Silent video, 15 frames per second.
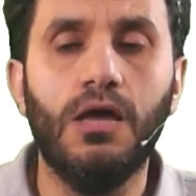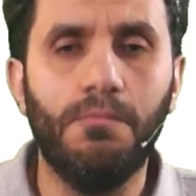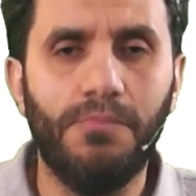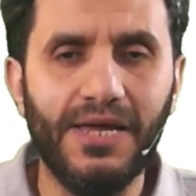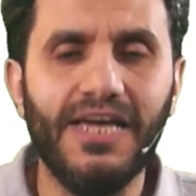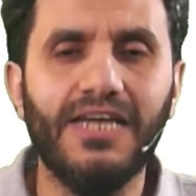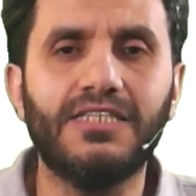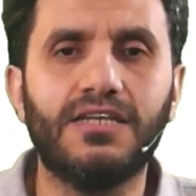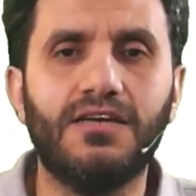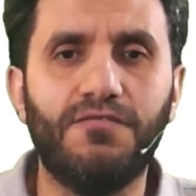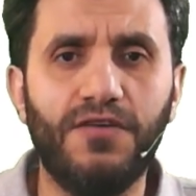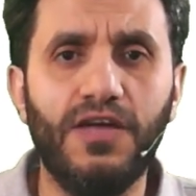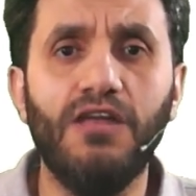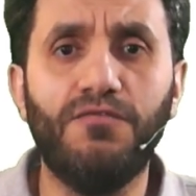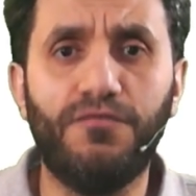Please
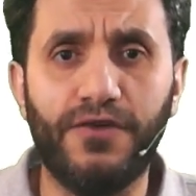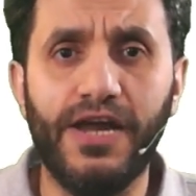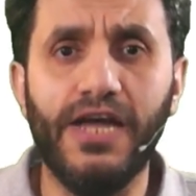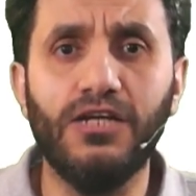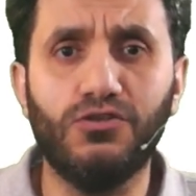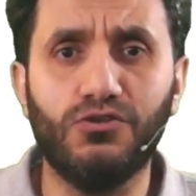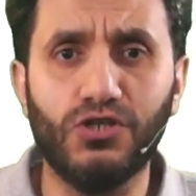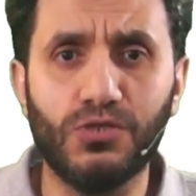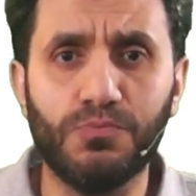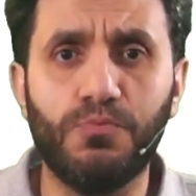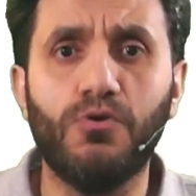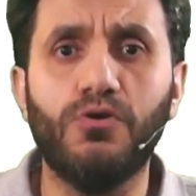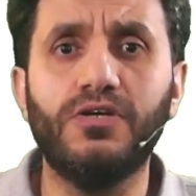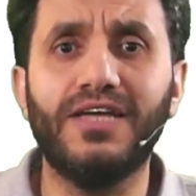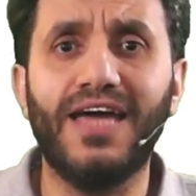feel free to
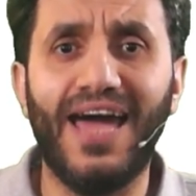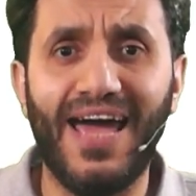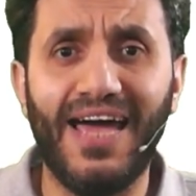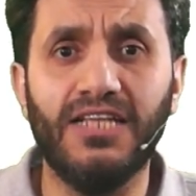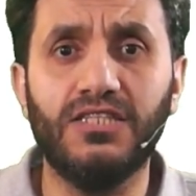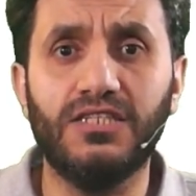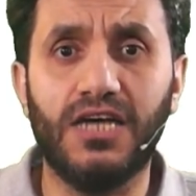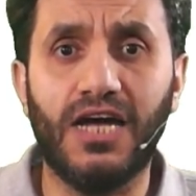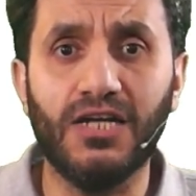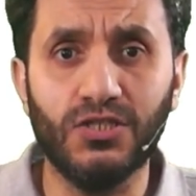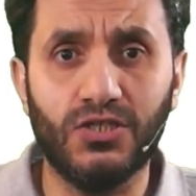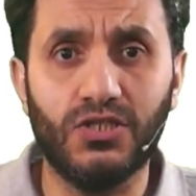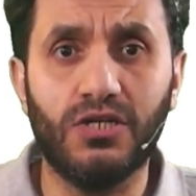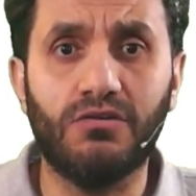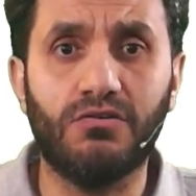respond and
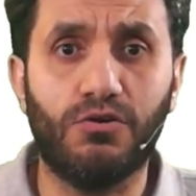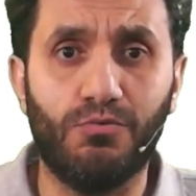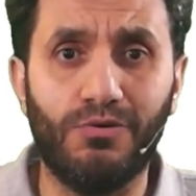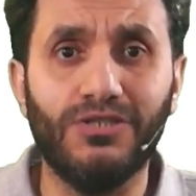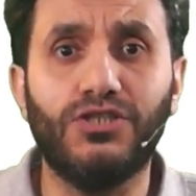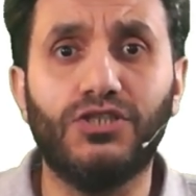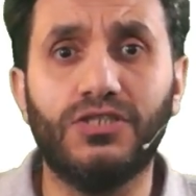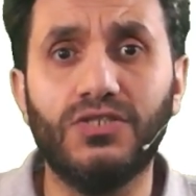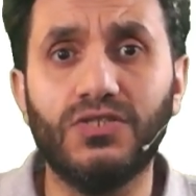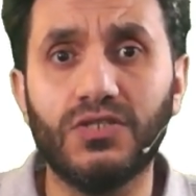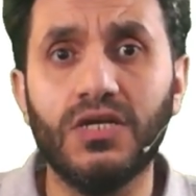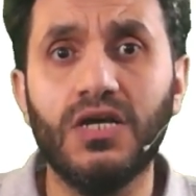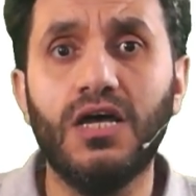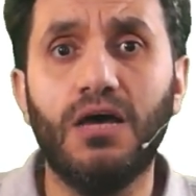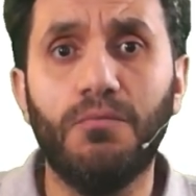answer
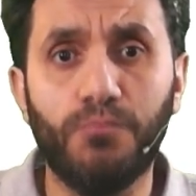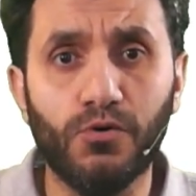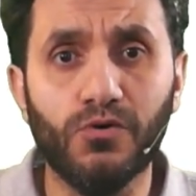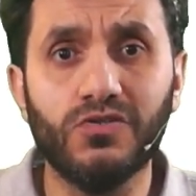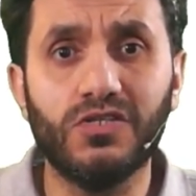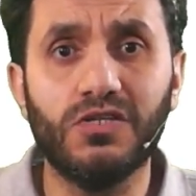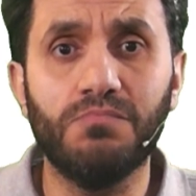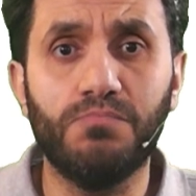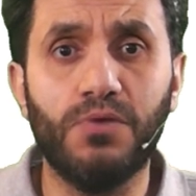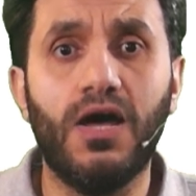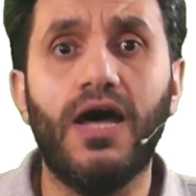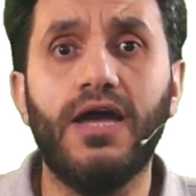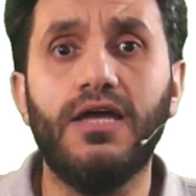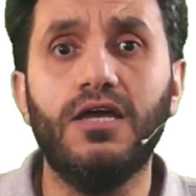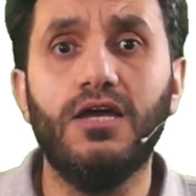questions posted
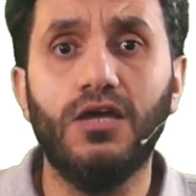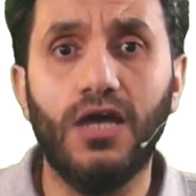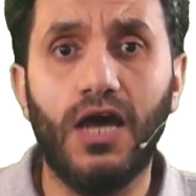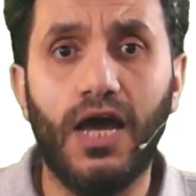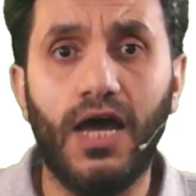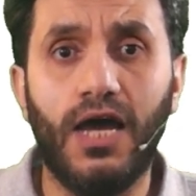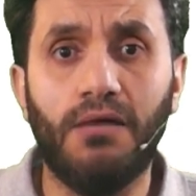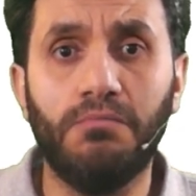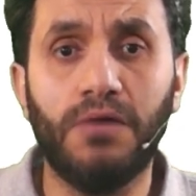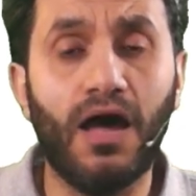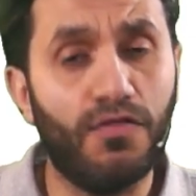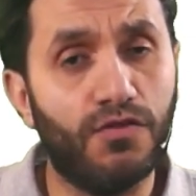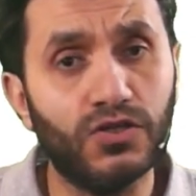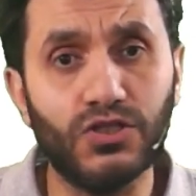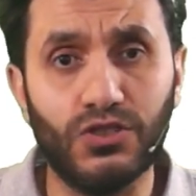by
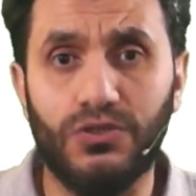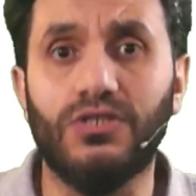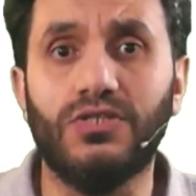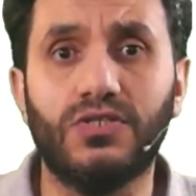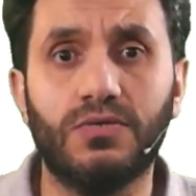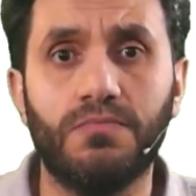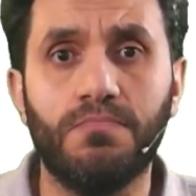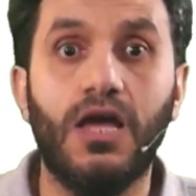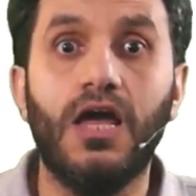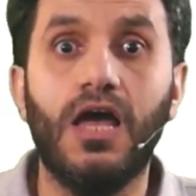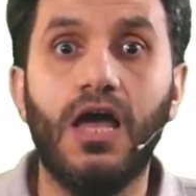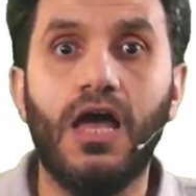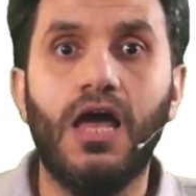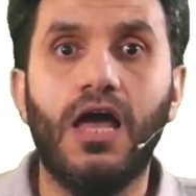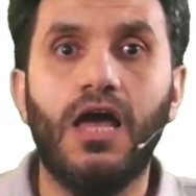other students.
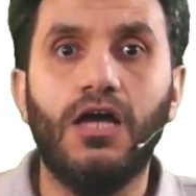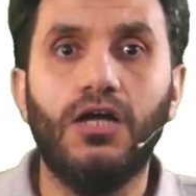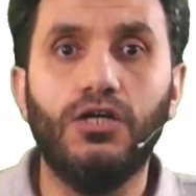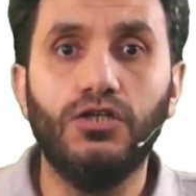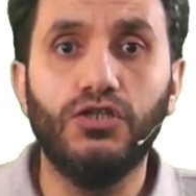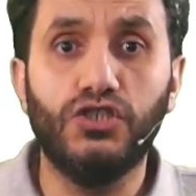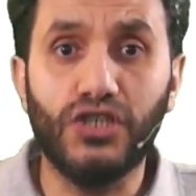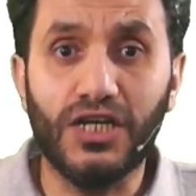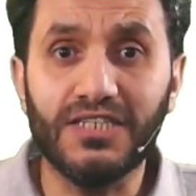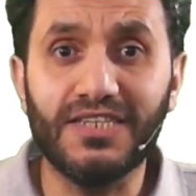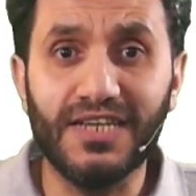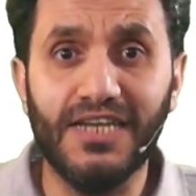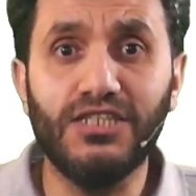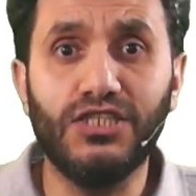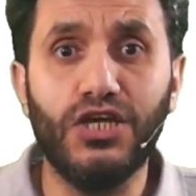Just
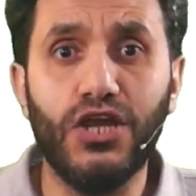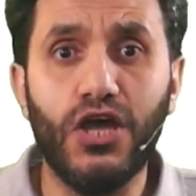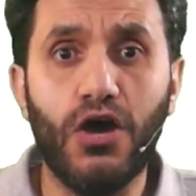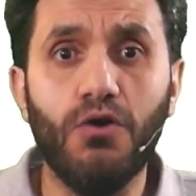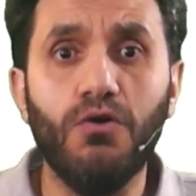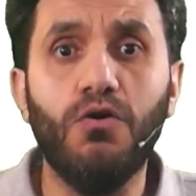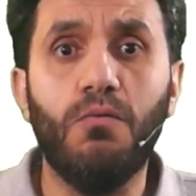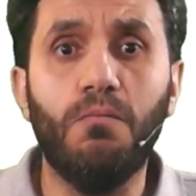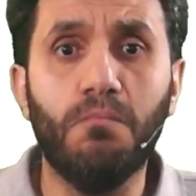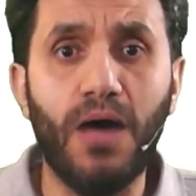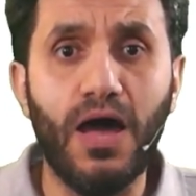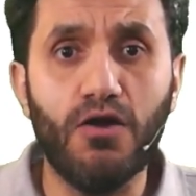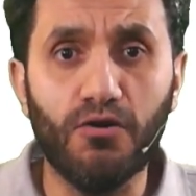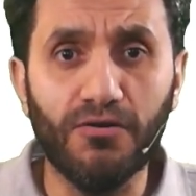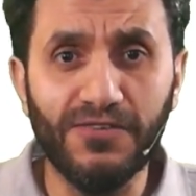to let you know,
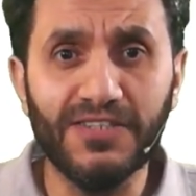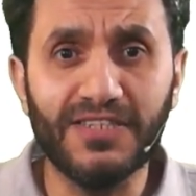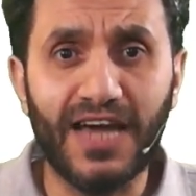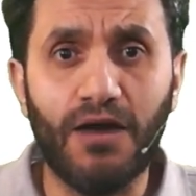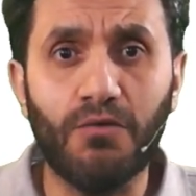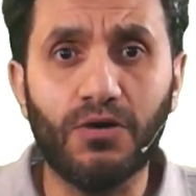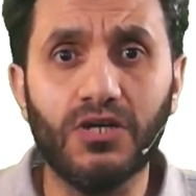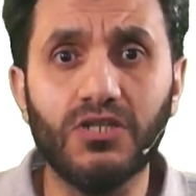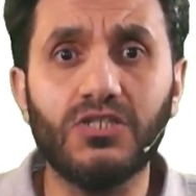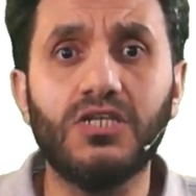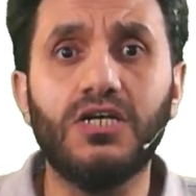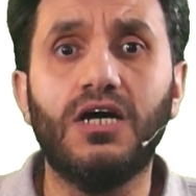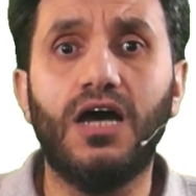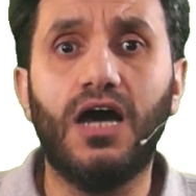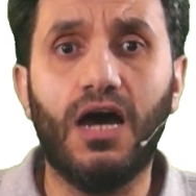my office
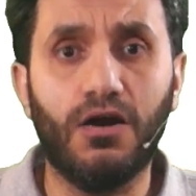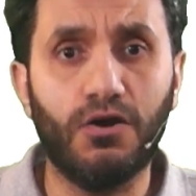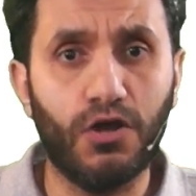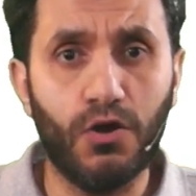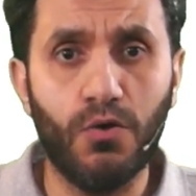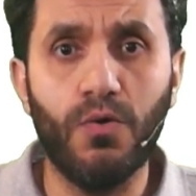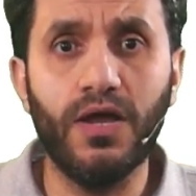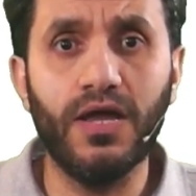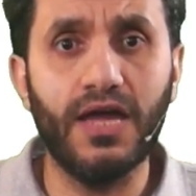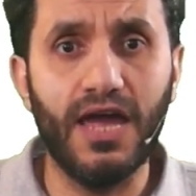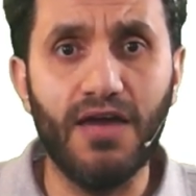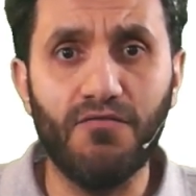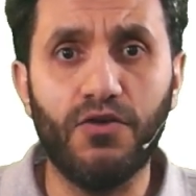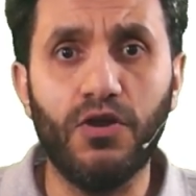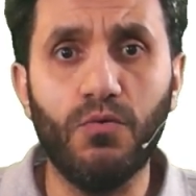hours are going
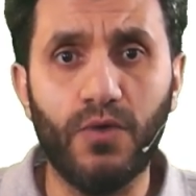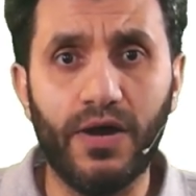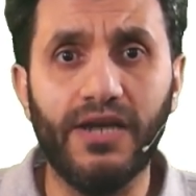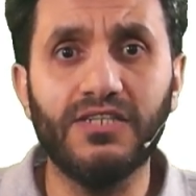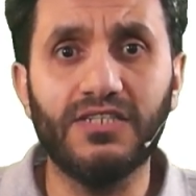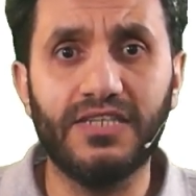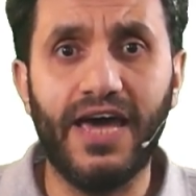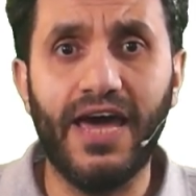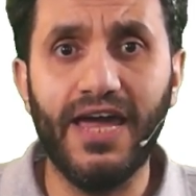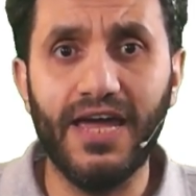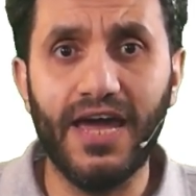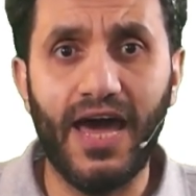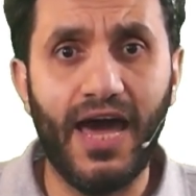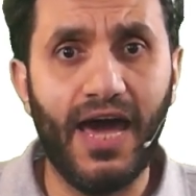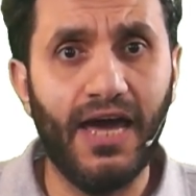every
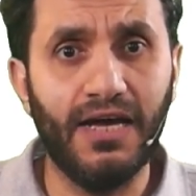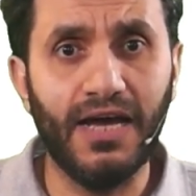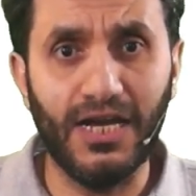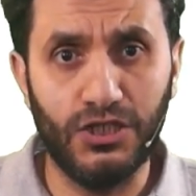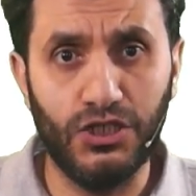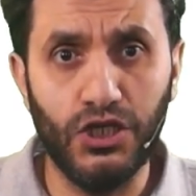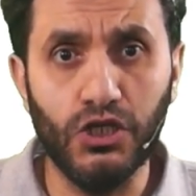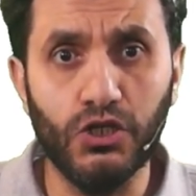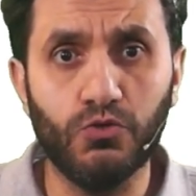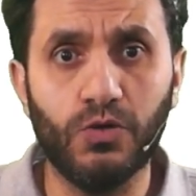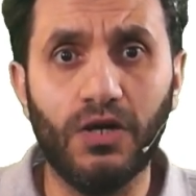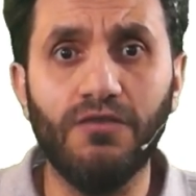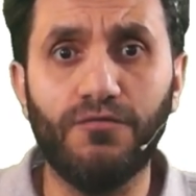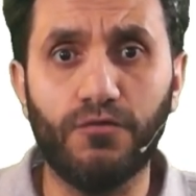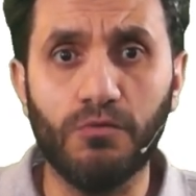Wednesday as
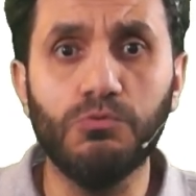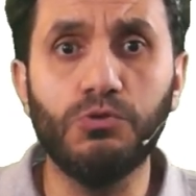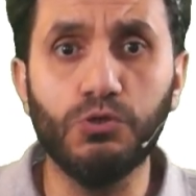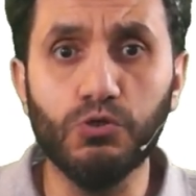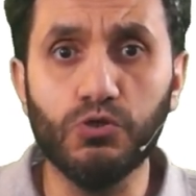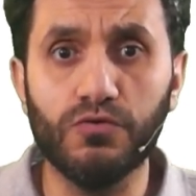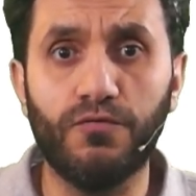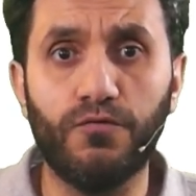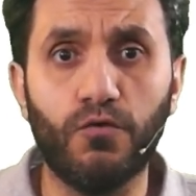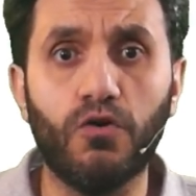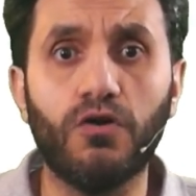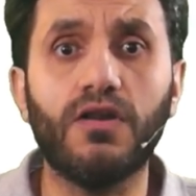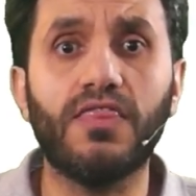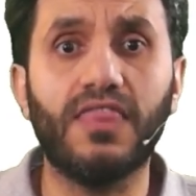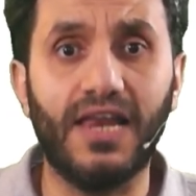usual from 2 to
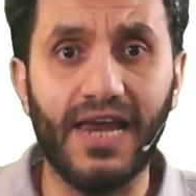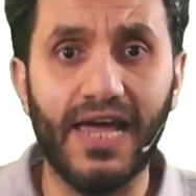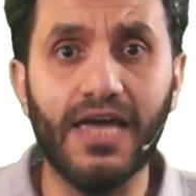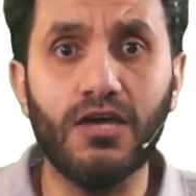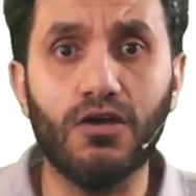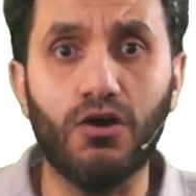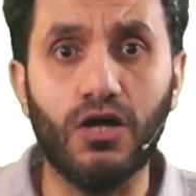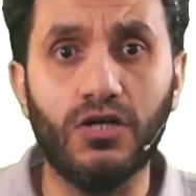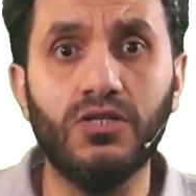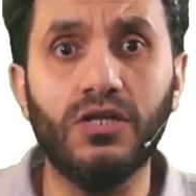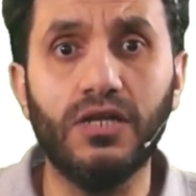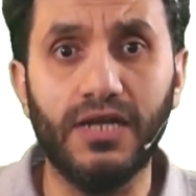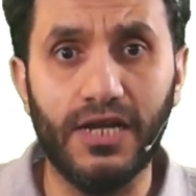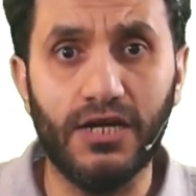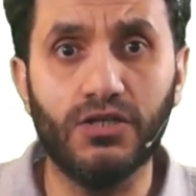4, the link
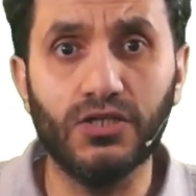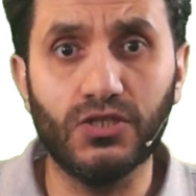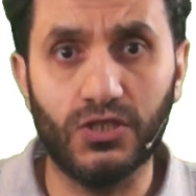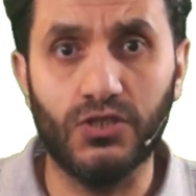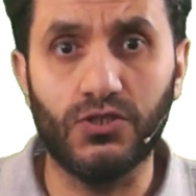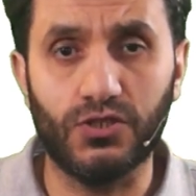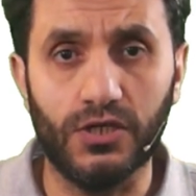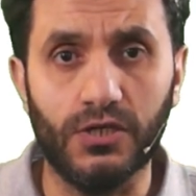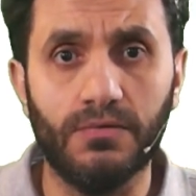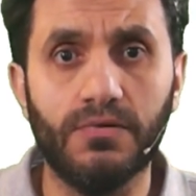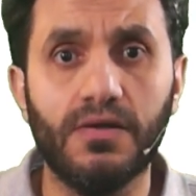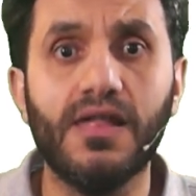on Learning Central.